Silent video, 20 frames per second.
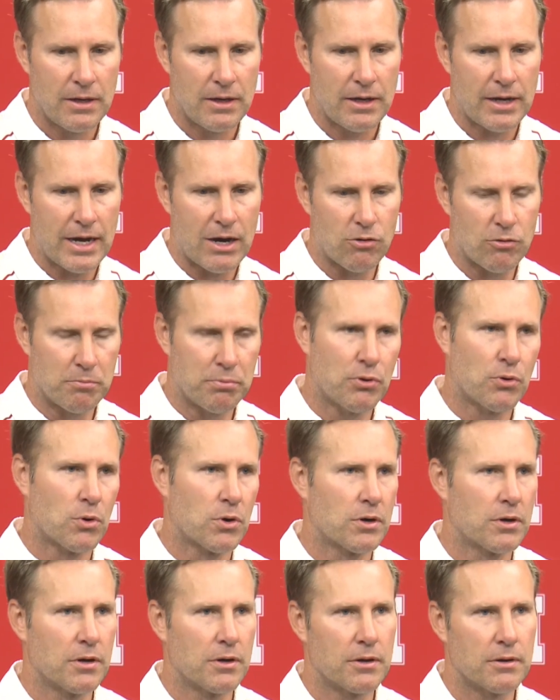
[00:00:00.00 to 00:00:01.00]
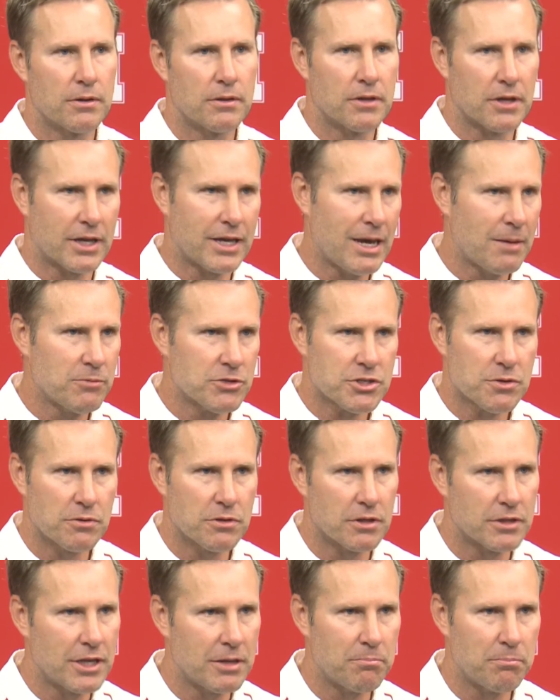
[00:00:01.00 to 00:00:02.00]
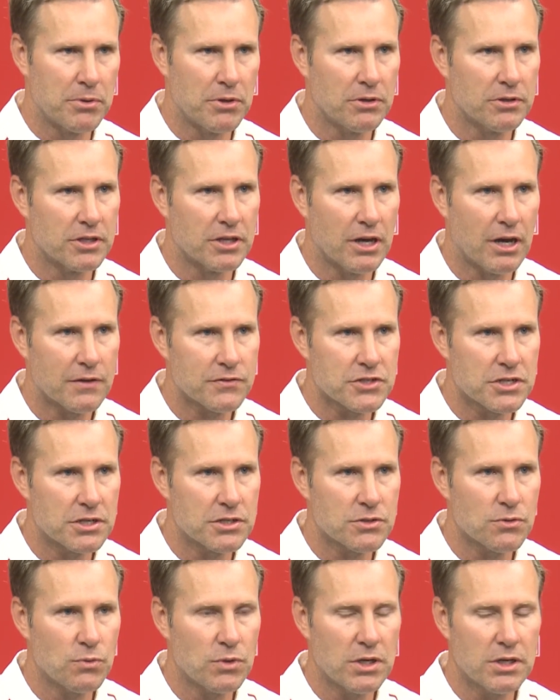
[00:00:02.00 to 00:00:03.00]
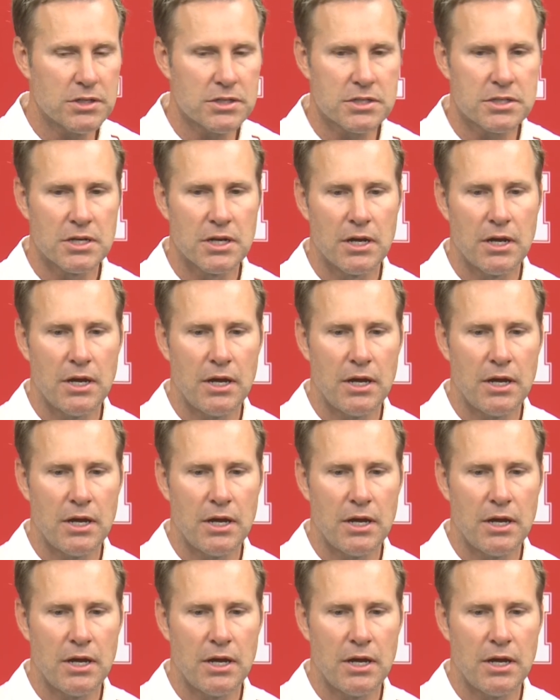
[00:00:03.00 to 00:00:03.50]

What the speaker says: how important the chemistry that they built in the offseason was.